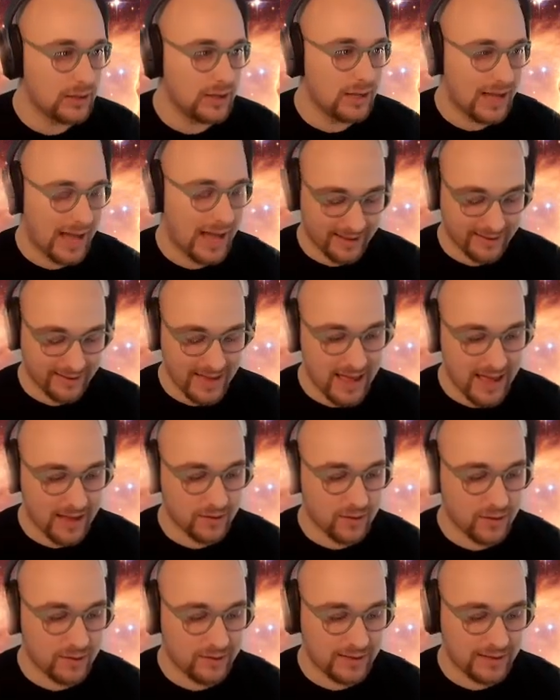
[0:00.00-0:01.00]
And
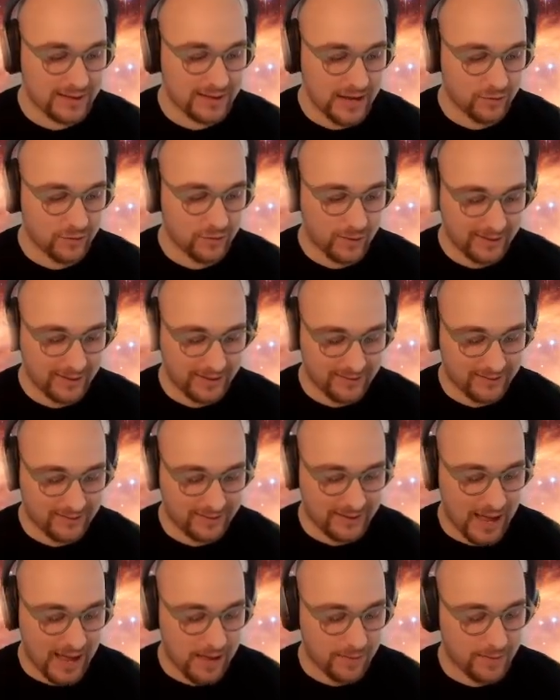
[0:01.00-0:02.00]
then the next one is the
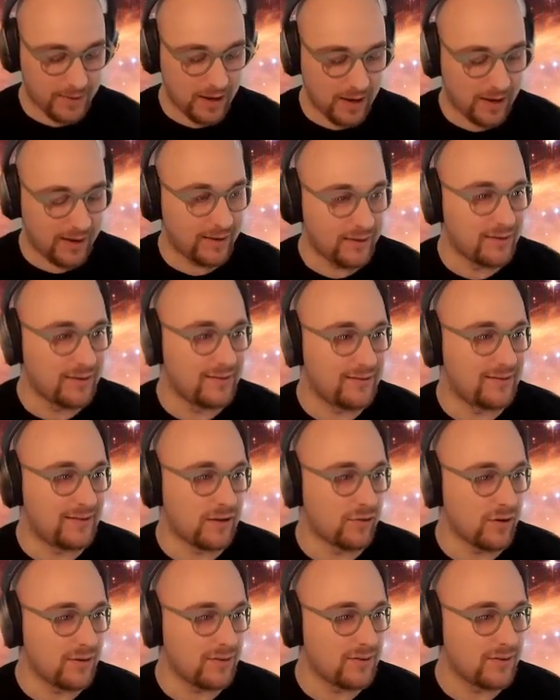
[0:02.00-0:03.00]
API
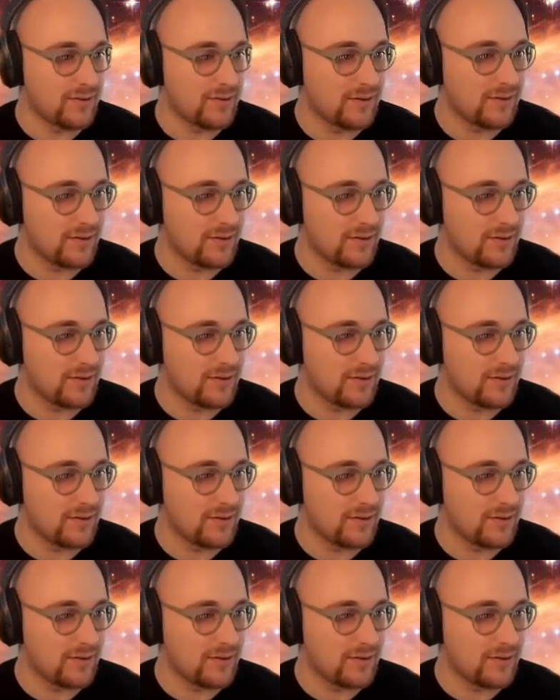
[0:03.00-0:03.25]
secret.